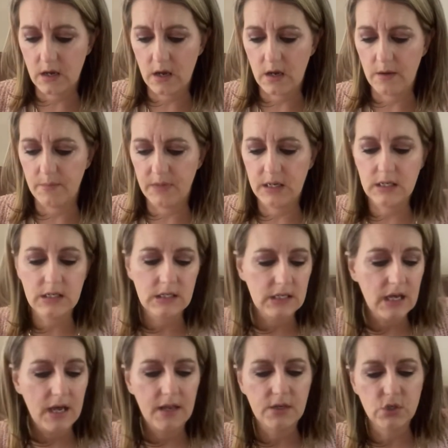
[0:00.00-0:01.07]
Um, it is
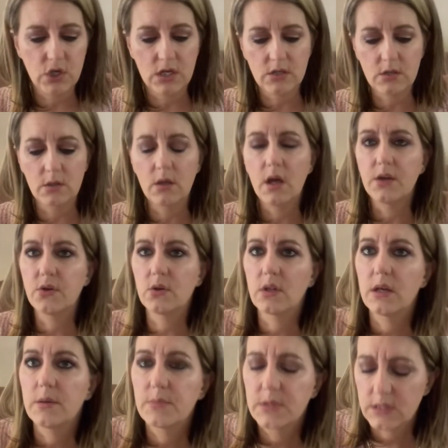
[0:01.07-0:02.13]
not gentle on your
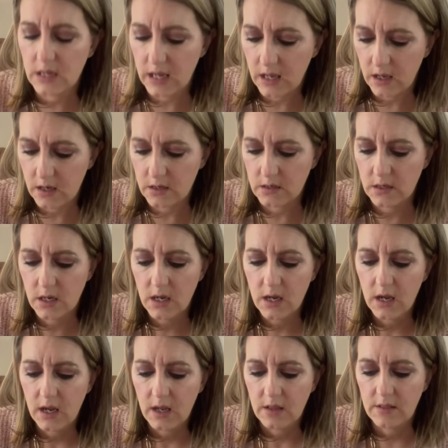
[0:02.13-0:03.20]
lips. And
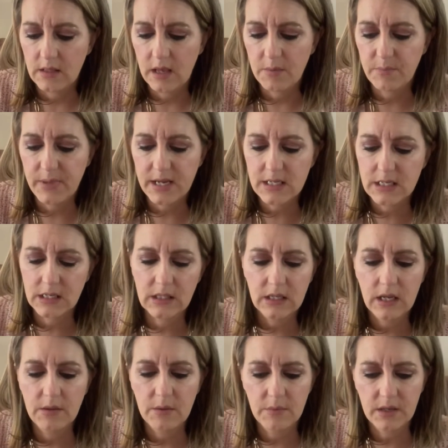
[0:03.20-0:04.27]
they
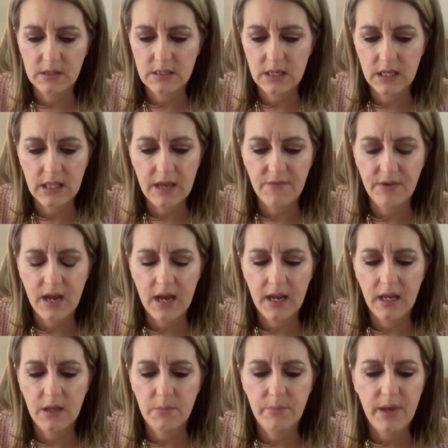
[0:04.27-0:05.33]
basically, it's like they have
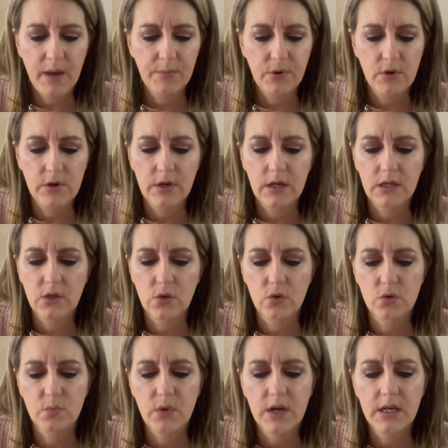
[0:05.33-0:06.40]
cayenne pepper in it and you're
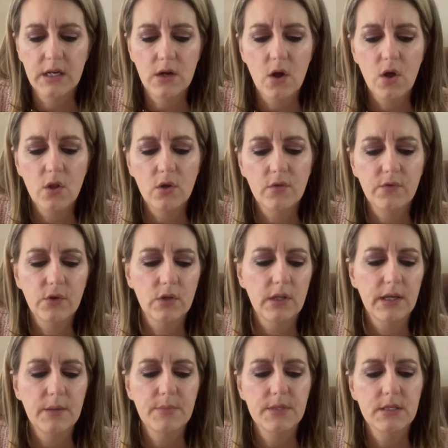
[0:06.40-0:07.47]
spreading it all over your
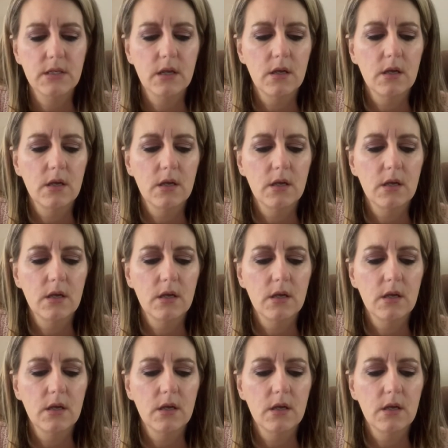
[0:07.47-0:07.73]
lips.